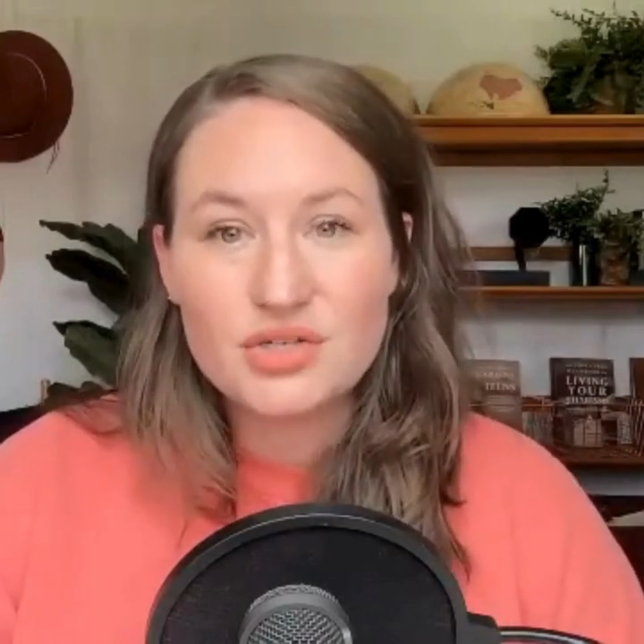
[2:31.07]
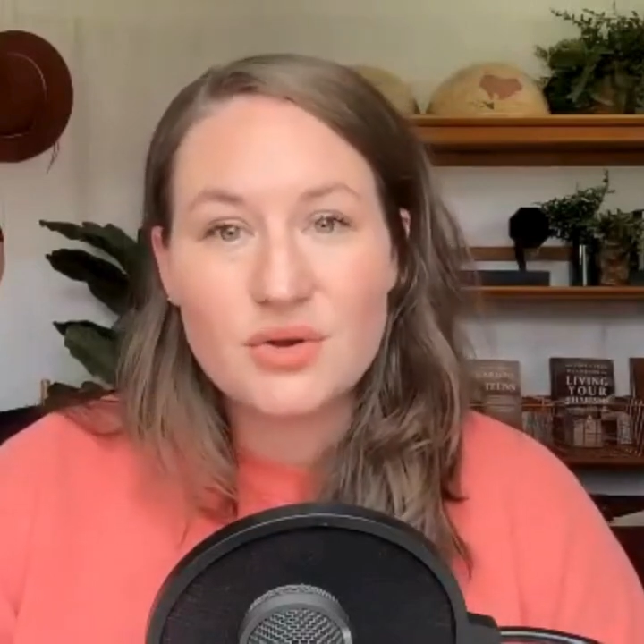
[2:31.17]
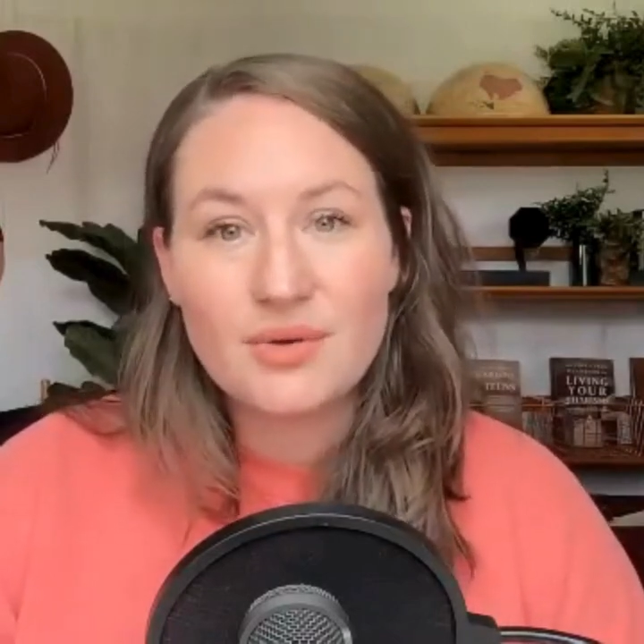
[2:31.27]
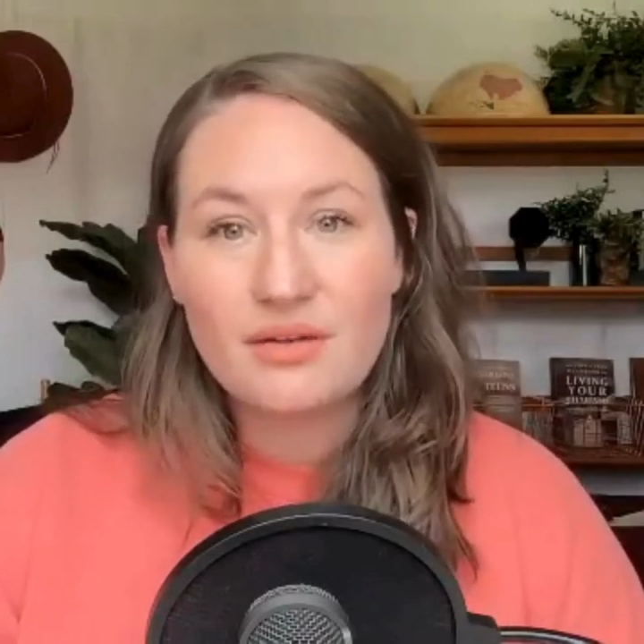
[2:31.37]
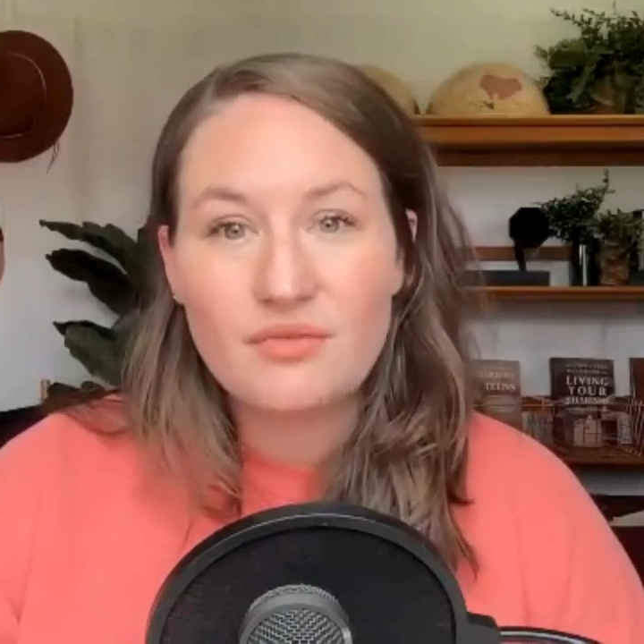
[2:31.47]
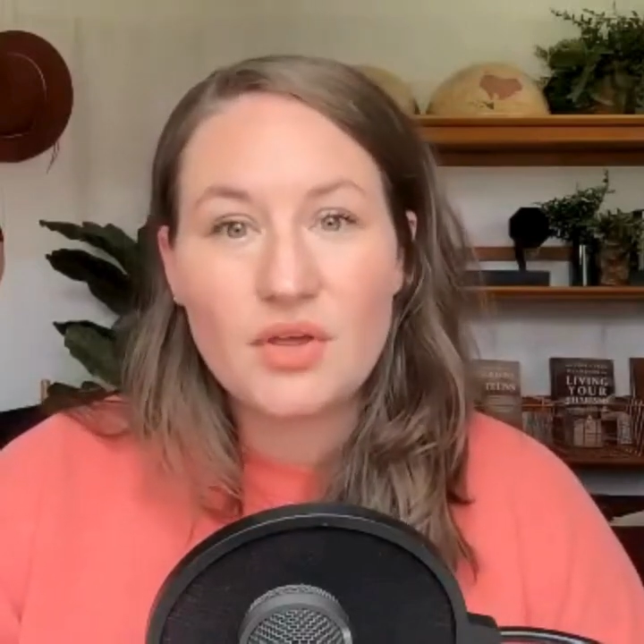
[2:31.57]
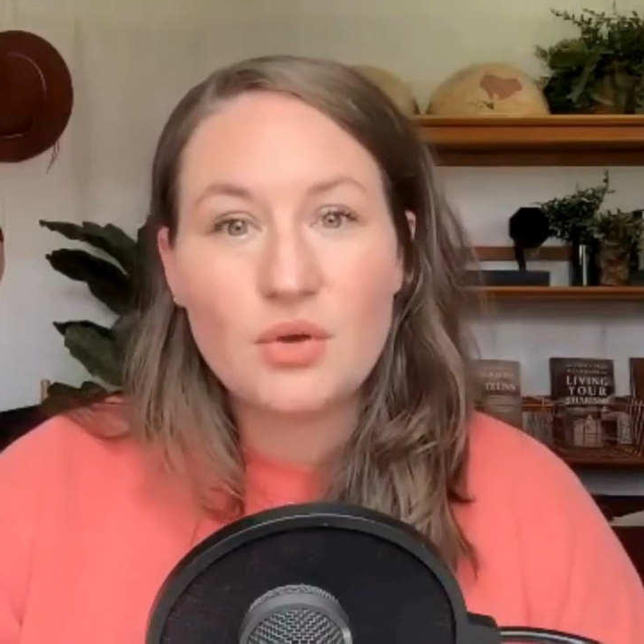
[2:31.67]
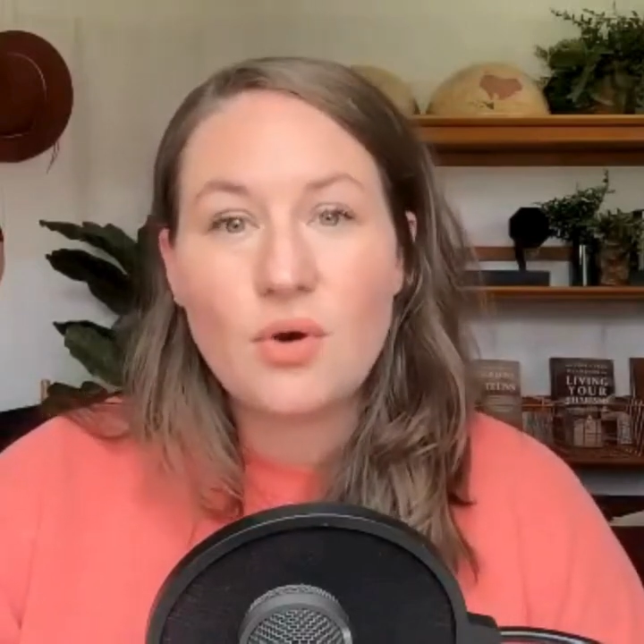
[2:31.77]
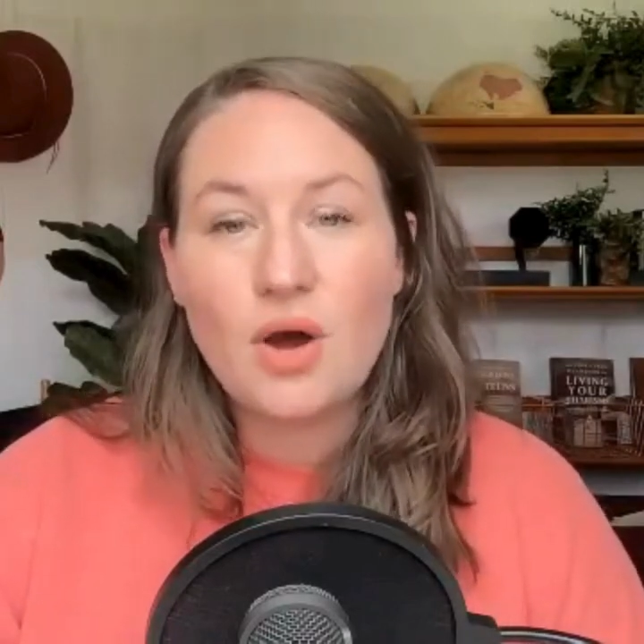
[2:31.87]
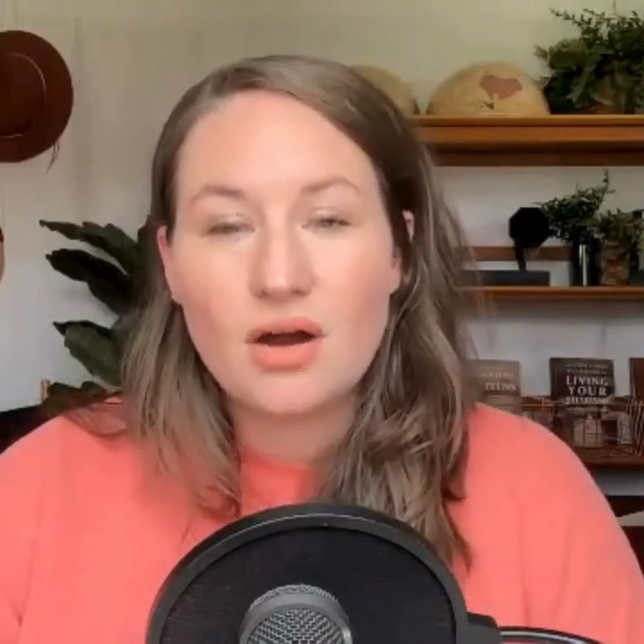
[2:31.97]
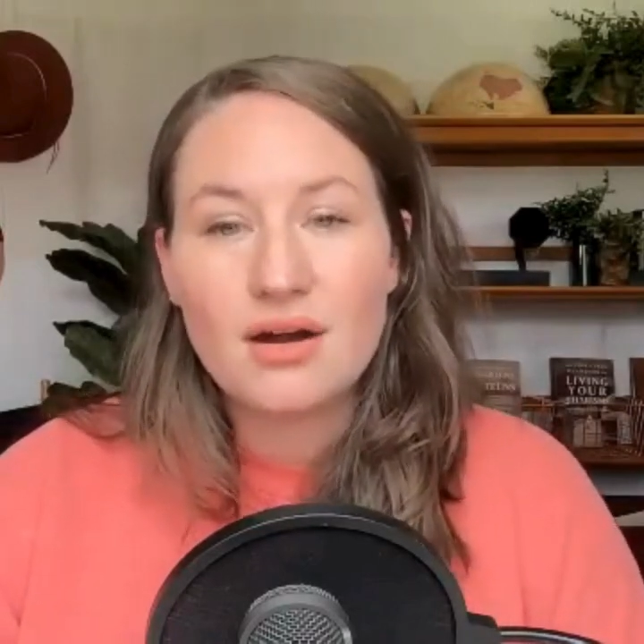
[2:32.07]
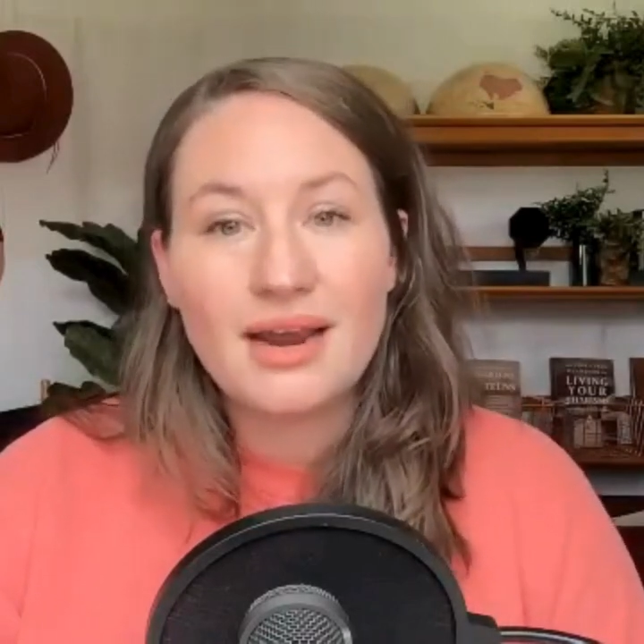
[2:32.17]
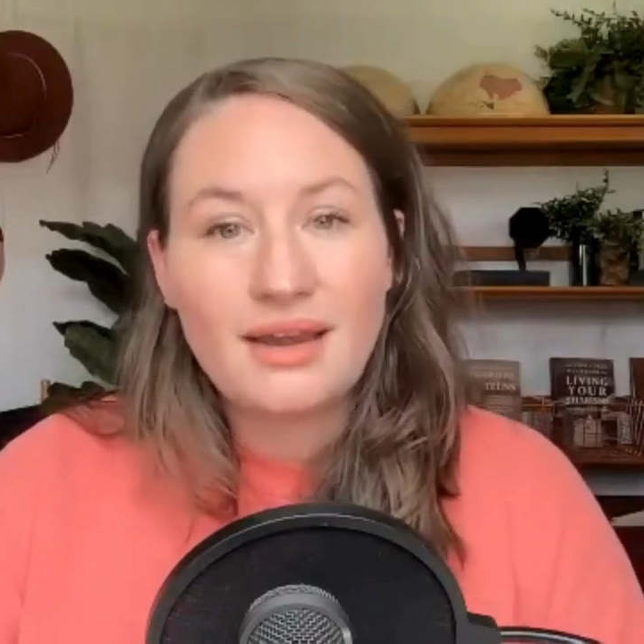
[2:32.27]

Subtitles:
So if you are